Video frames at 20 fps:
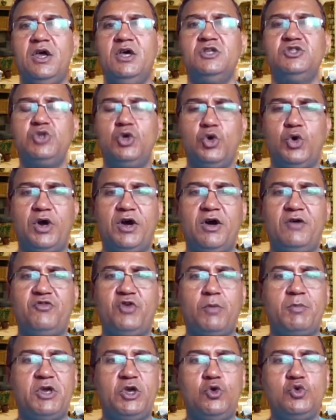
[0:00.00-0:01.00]
So
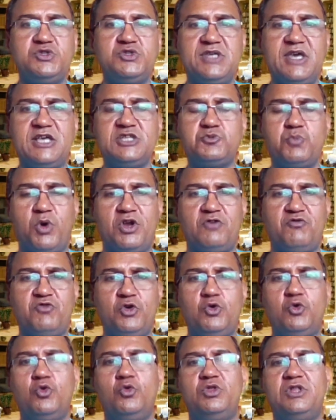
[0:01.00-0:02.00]
from a use case point of
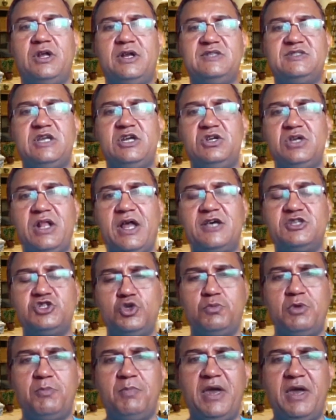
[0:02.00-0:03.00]
view, the decision has
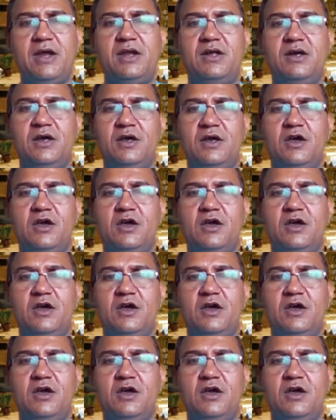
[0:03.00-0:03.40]
to be made